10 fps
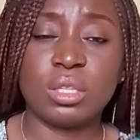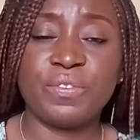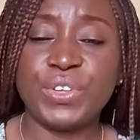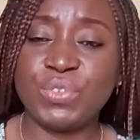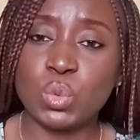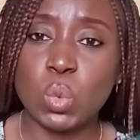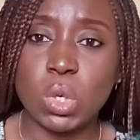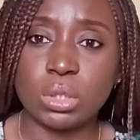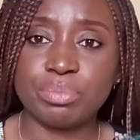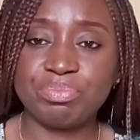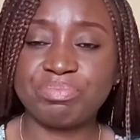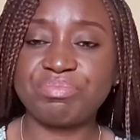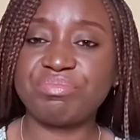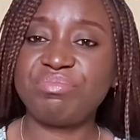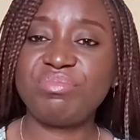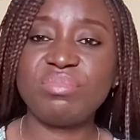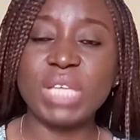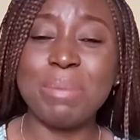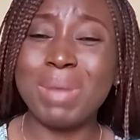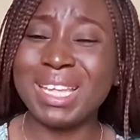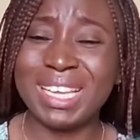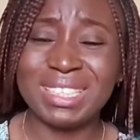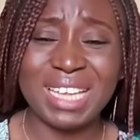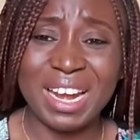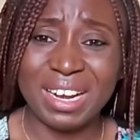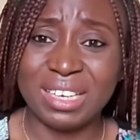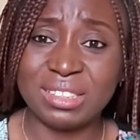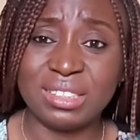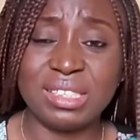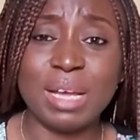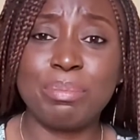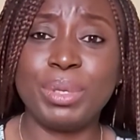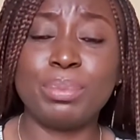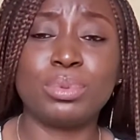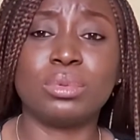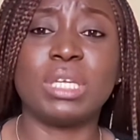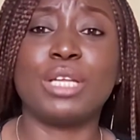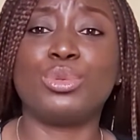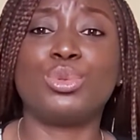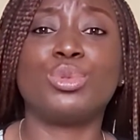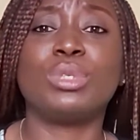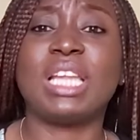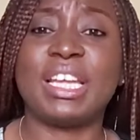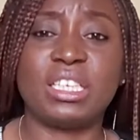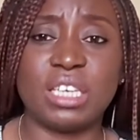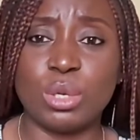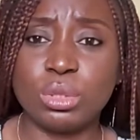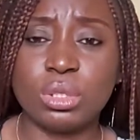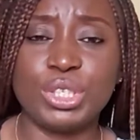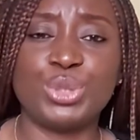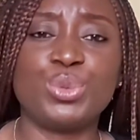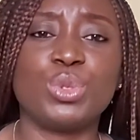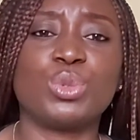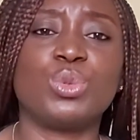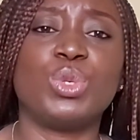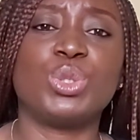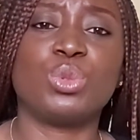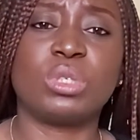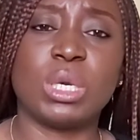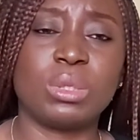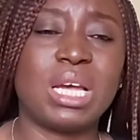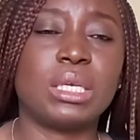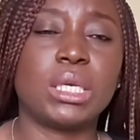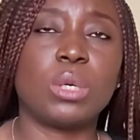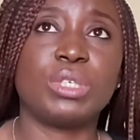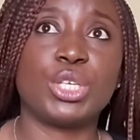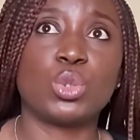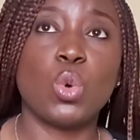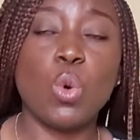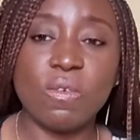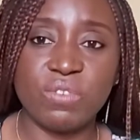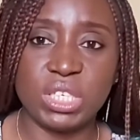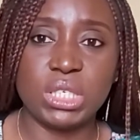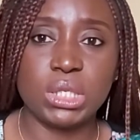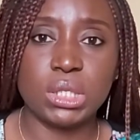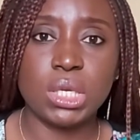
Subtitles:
The fifth one, market errands. There are people that don't like crowd. They don't want to go into crowd. And now there's COVID.